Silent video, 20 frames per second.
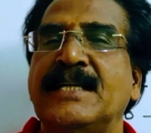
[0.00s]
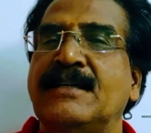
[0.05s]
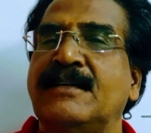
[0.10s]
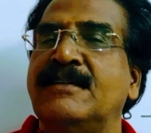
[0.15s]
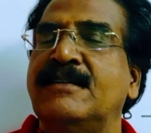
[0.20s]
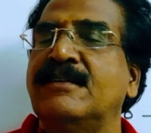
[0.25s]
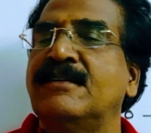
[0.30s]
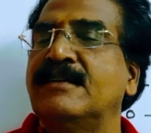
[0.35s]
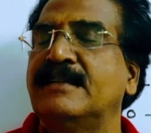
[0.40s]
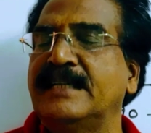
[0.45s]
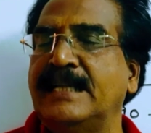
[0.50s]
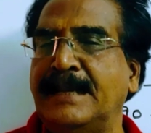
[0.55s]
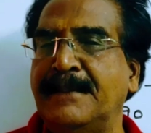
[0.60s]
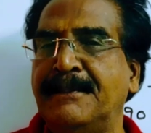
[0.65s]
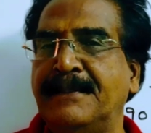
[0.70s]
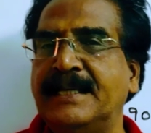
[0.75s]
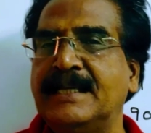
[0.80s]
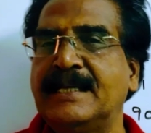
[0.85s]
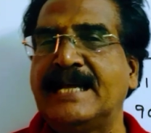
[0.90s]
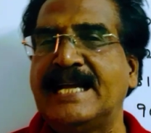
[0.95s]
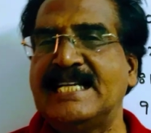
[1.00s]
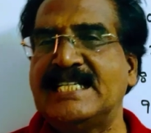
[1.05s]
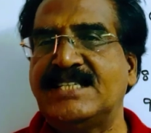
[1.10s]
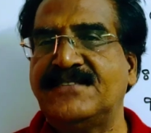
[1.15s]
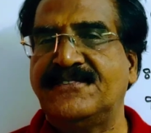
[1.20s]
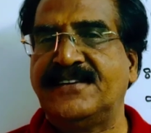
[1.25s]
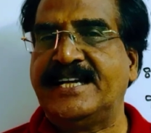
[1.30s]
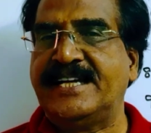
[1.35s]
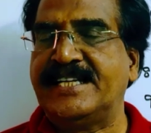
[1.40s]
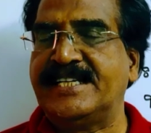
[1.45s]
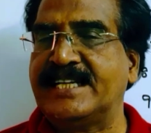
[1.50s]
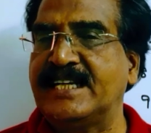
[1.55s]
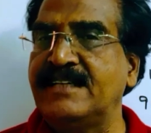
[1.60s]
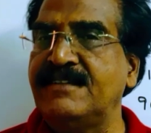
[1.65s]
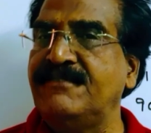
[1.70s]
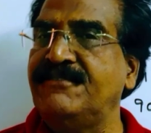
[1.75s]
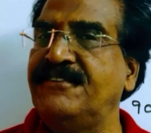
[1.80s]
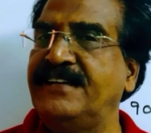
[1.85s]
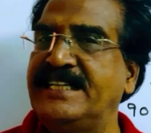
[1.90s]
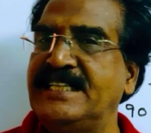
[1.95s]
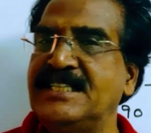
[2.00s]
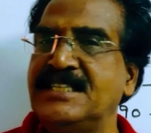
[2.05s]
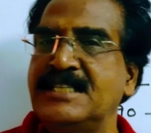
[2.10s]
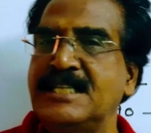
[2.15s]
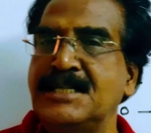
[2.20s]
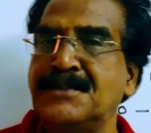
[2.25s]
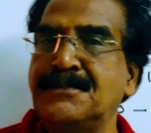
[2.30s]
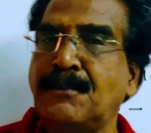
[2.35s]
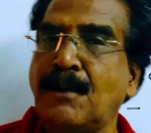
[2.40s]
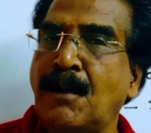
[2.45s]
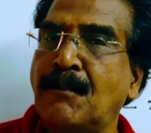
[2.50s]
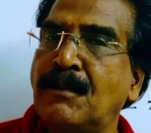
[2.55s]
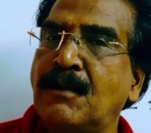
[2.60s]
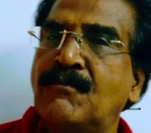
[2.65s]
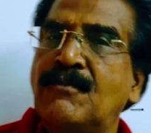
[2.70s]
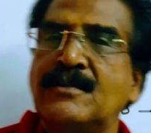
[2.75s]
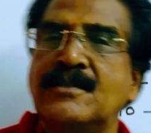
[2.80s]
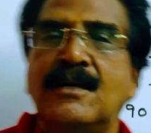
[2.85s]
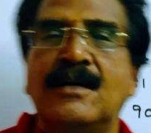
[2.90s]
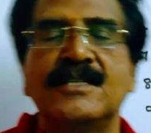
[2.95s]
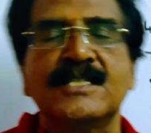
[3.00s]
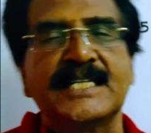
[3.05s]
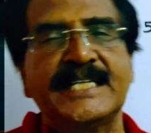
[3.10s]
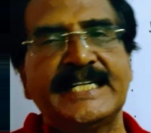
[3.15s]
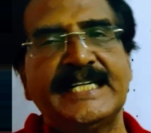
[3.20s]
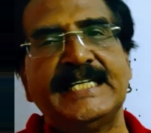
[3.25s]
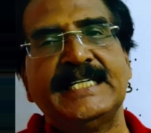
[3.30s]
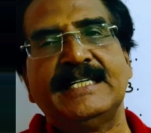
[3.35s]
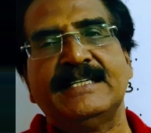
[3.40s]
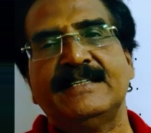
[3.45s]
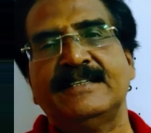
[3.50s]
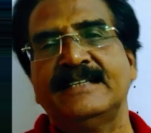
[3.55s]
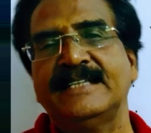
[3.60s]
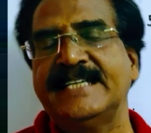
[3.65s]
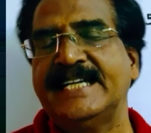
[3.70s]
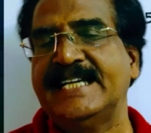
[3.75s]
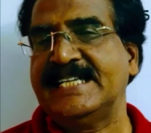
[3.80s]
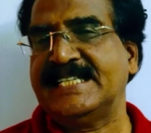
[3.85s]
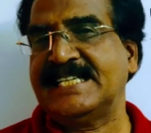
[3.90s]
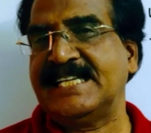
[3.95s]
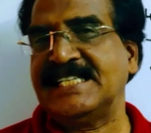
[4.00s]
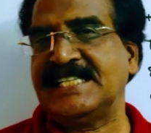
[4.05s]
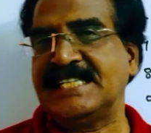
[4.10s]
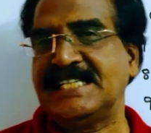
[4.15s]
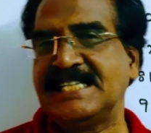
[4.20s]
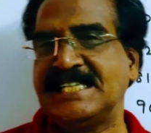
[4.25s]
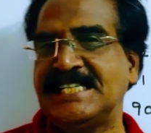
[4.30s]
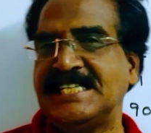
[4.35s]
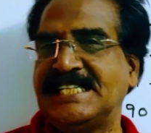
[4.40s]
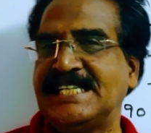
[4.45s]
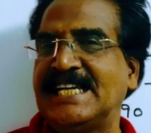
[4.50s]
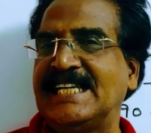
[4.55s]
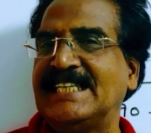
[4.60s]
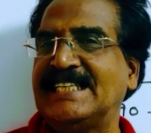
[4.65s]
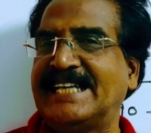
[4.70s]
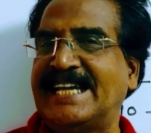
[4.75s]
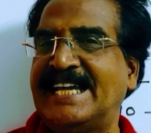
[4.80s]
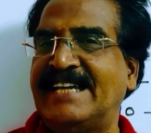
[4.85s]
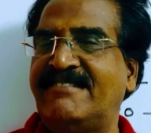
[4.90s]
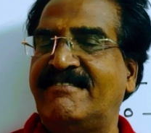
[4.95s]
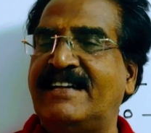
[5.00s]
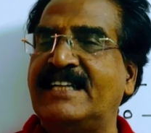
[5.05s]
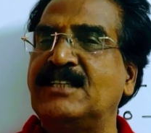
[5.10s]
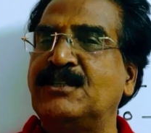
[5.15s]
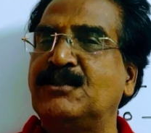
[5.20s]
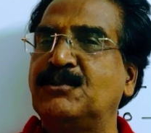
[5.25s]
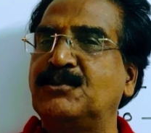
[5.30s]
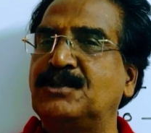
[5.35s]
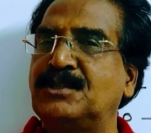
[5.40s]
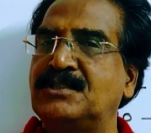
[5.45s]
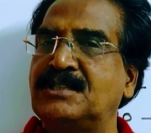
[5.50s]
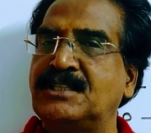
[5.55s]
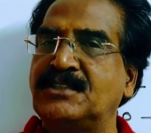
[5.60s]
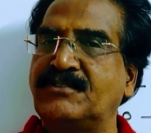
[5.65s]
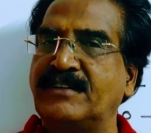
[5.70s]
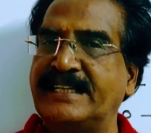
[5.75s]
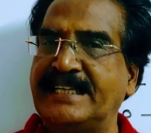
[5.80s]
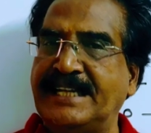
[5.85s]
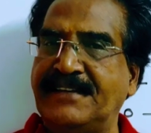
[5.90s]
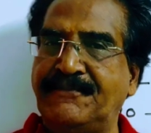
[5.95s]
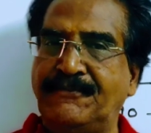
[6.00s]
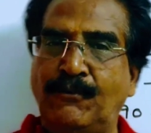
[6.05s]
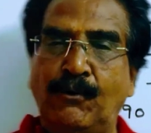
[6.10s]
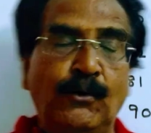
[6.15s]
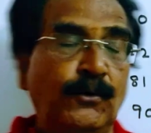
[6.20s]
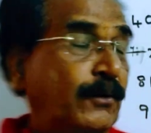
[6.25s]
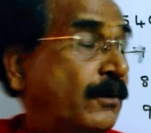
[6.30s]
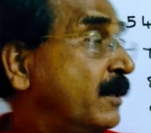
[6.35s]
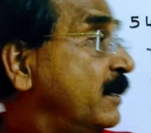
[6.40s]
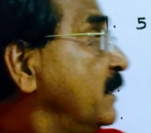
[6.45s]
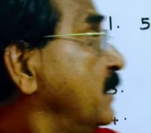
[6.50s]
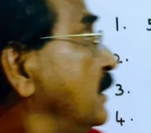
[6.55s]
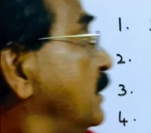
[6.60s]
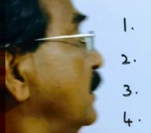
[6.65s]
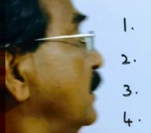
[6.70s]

in number classification. Friends, this problem was asked in SSC CGL Tier 1 2024.